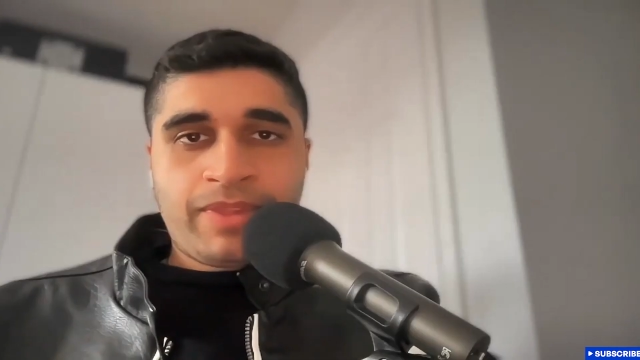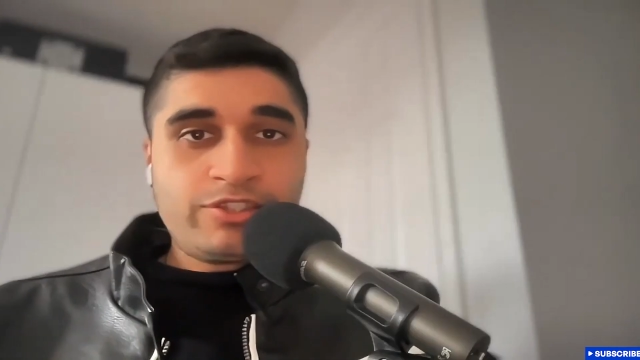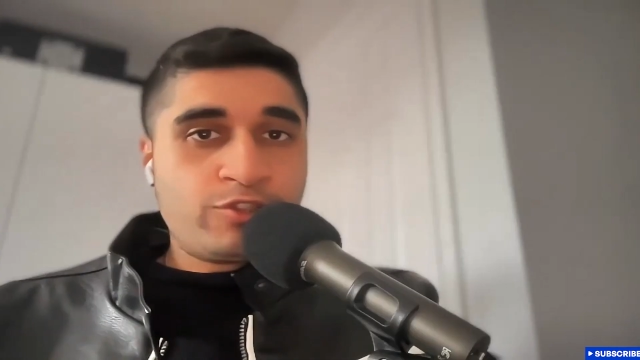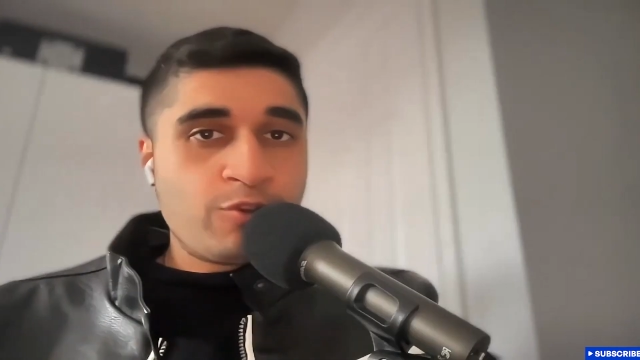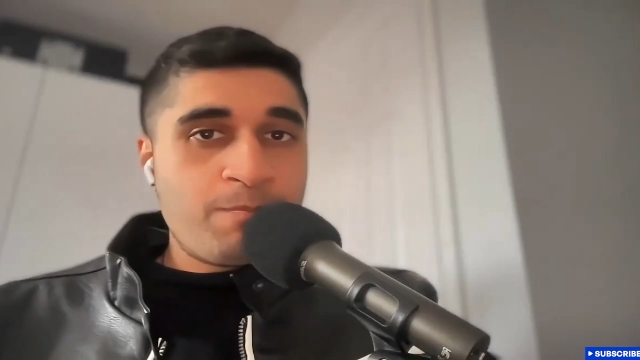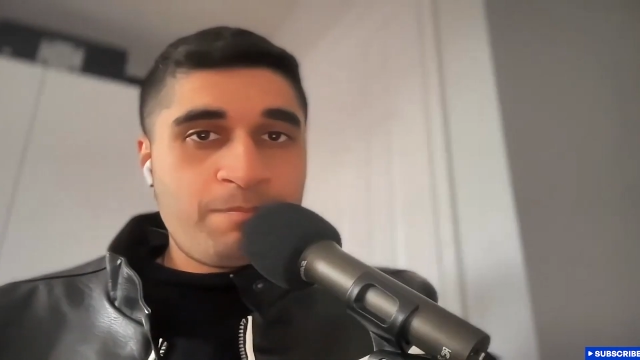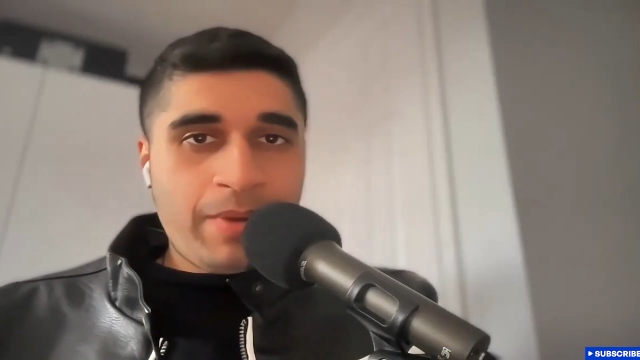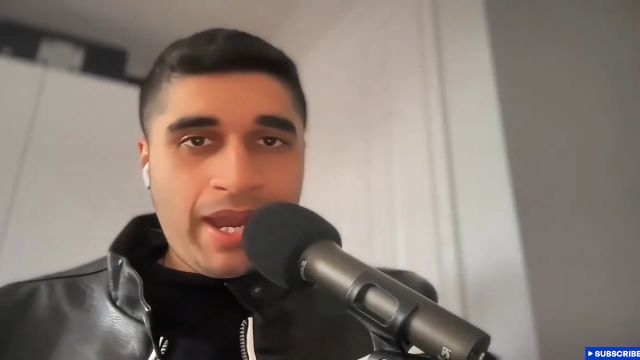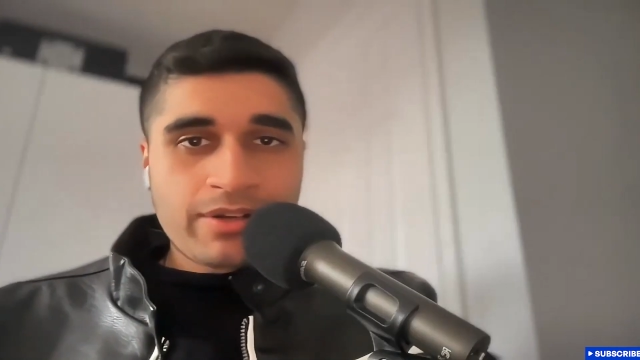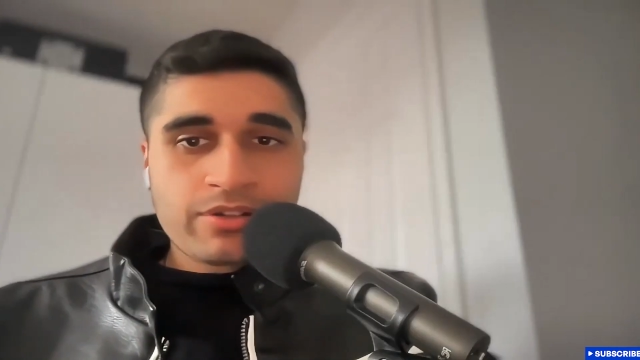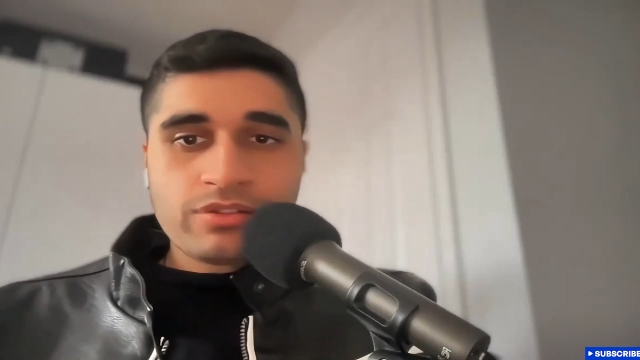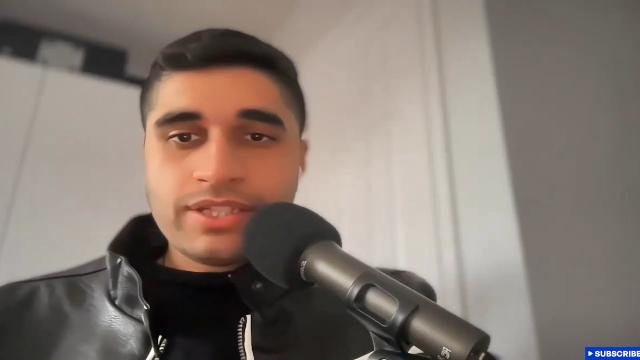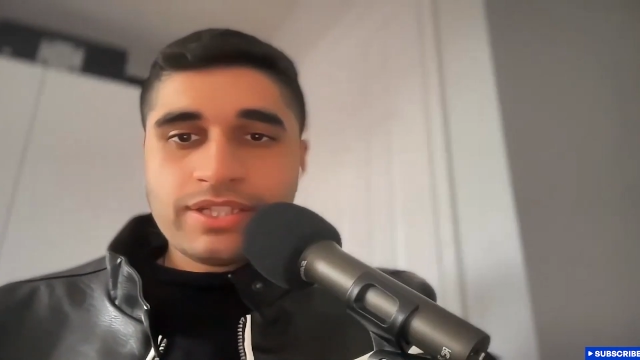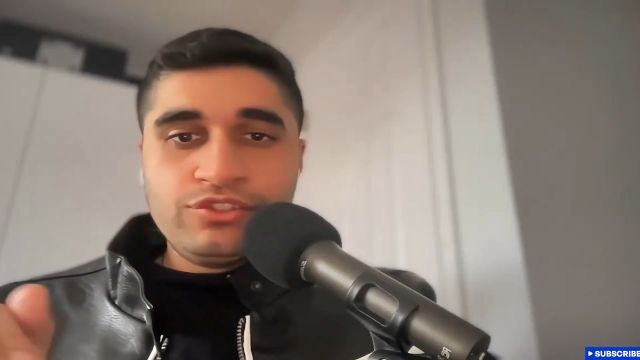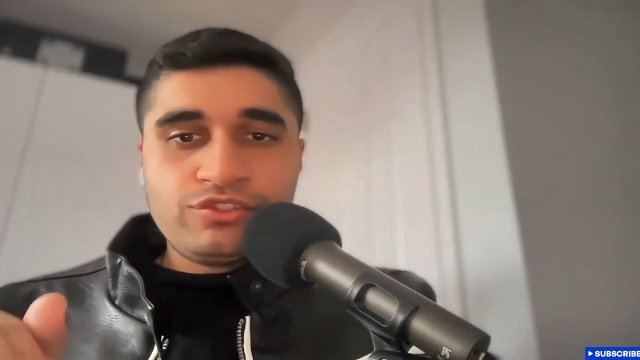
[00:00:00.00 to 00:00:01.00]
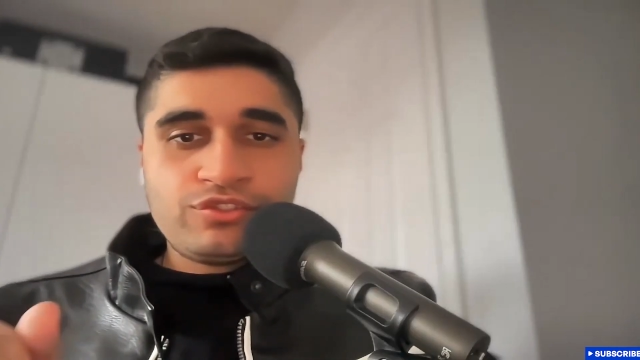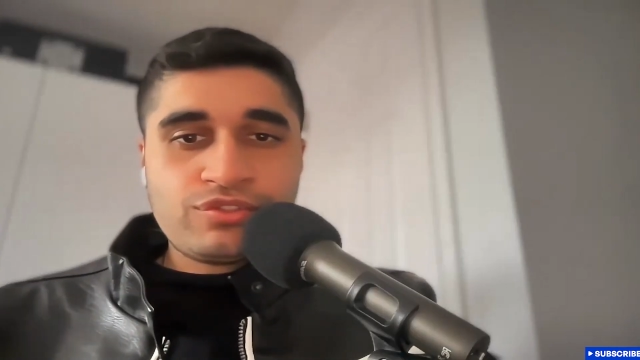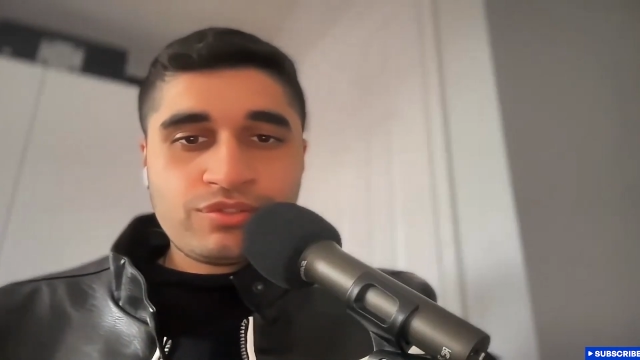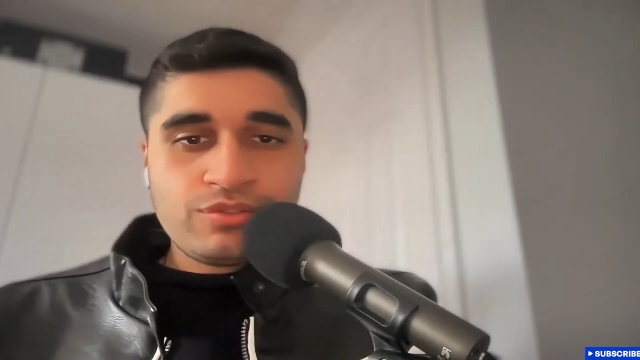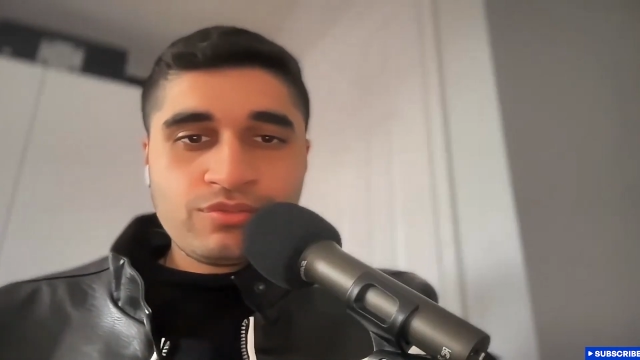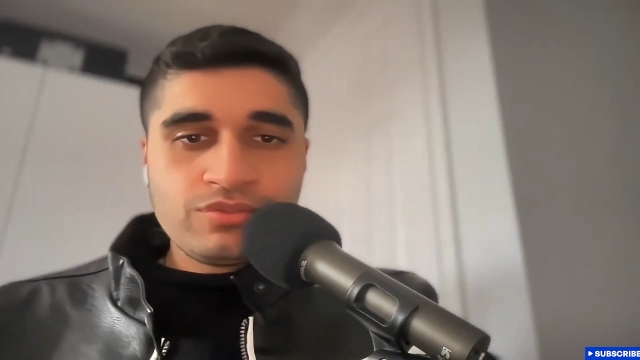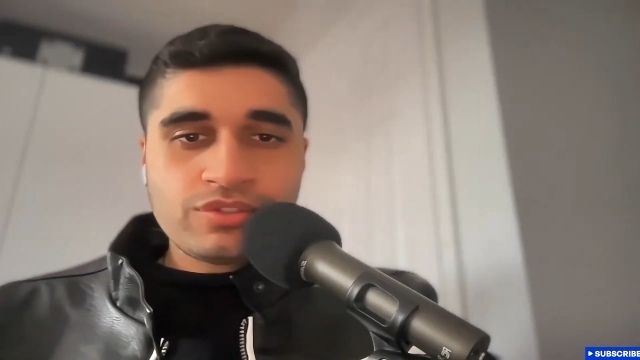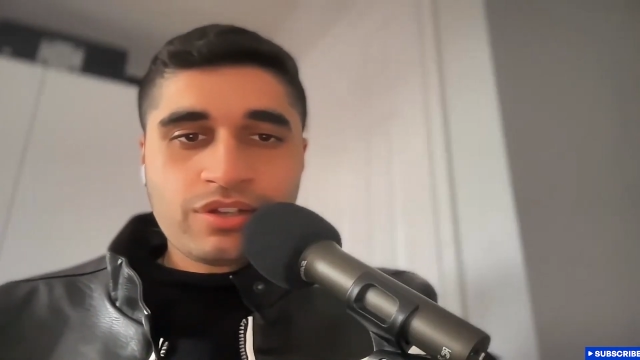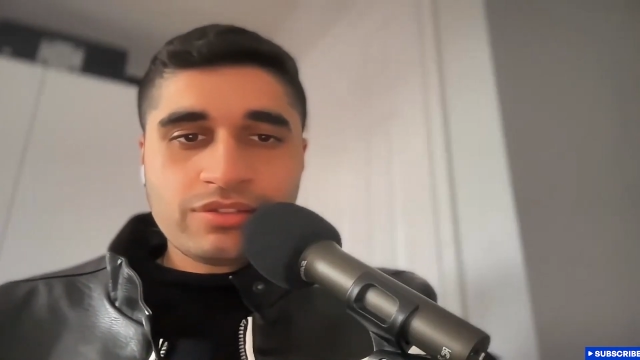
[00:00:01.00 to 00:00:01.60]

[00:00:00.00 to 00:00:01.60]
And so battle ensues